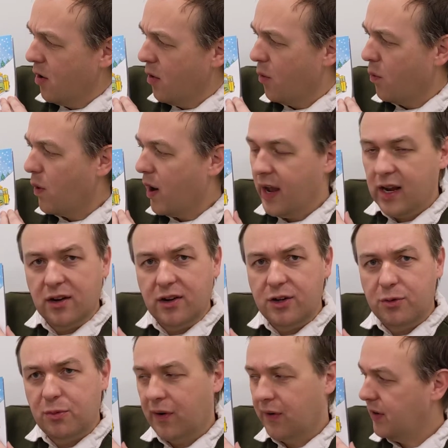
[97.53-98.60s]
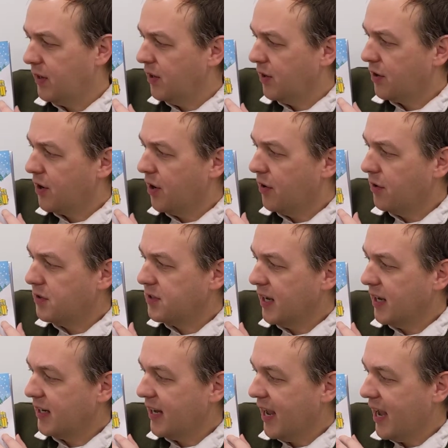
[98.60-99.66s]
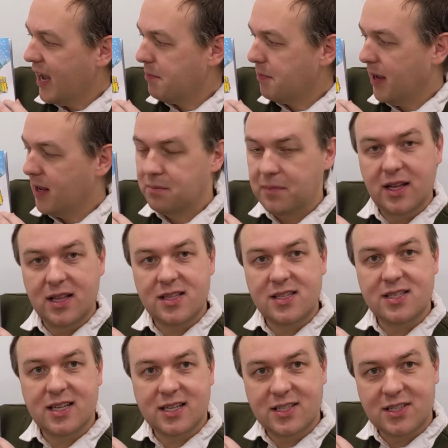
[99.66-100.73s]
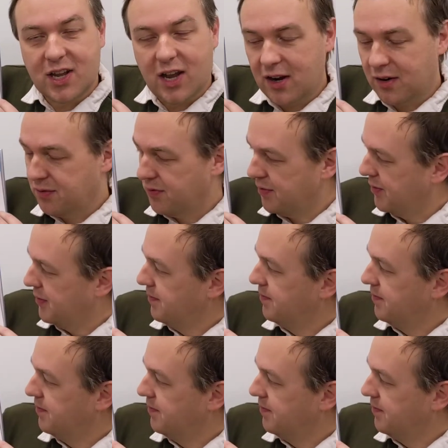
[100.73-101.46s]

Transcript: why are you wearing your coat and cap and mittens and scarf?